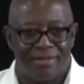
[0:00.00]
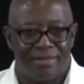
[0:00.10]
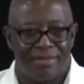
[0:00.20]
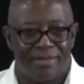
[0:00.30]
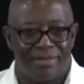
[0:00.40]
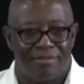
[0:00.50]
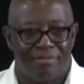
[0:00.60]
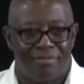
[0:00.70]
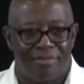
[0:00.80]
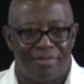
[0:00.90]

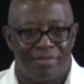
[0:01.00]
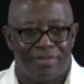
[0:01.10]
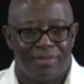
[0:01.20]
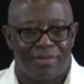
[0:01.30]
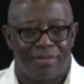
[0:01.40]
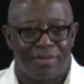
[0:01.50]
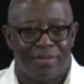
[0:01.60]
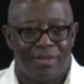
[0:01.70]
Nothing is said.